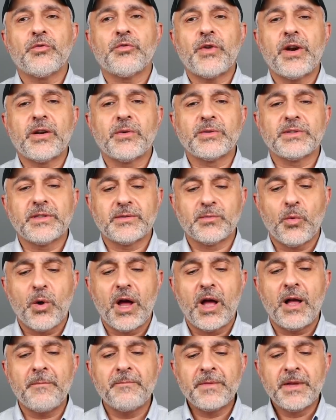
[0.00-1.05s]
fragrance as
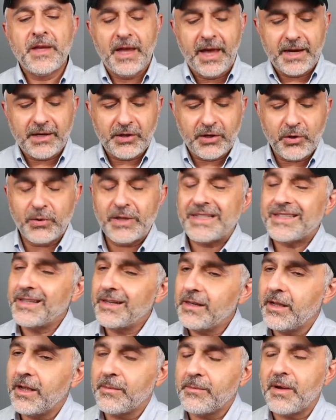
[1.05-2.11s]
well. And you know, it
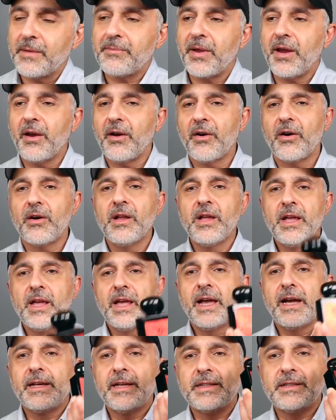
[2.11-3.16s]
did come up here,
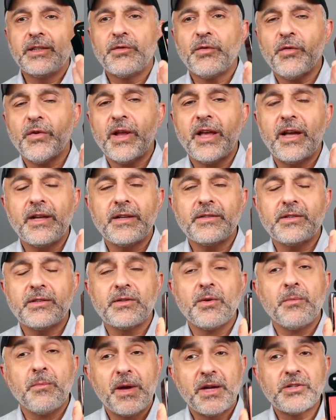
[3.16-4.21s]
and I did forget
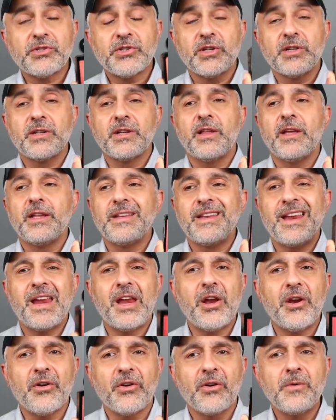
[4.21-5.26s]
to mention in
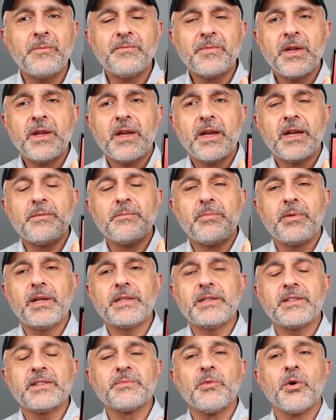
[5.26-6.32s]
here, in
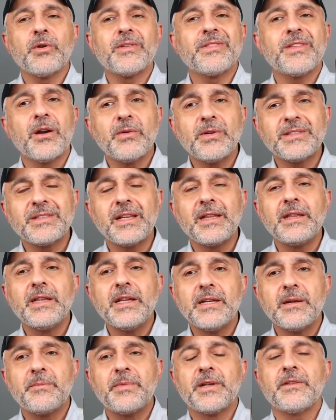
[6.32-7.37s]
Bloody Smoke, there is a
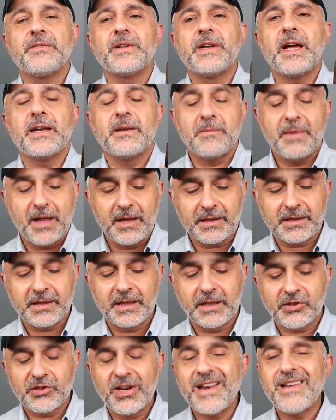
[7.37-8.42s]
little bit of an animalic
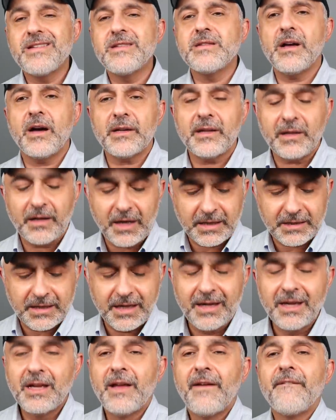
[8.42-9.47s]
touch. Not a lot,
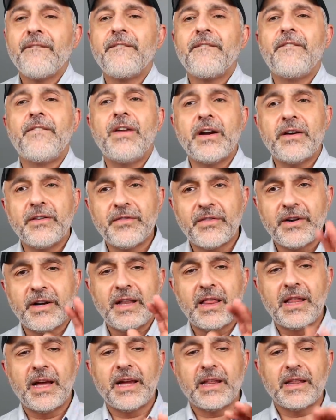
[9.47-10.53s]
very,
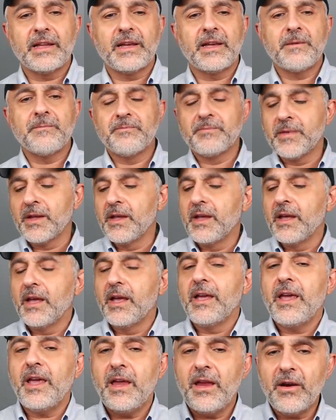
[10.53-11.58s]
very lightly.
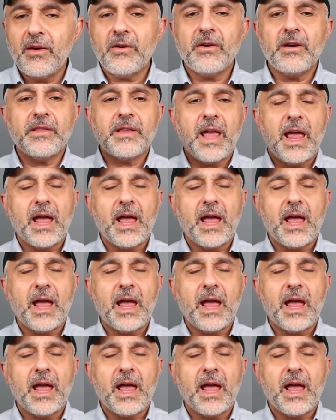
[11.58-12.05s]
Here, the